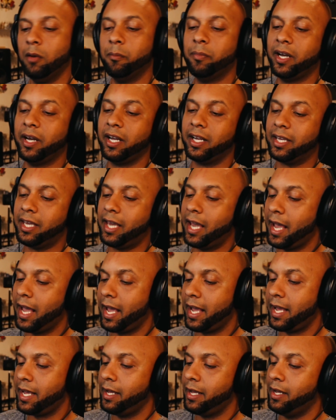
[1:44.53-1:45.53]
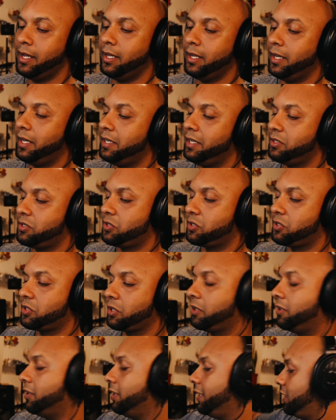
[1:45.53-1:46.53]
but K is
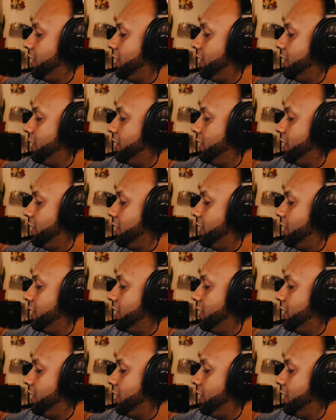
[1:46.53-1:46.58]
certainly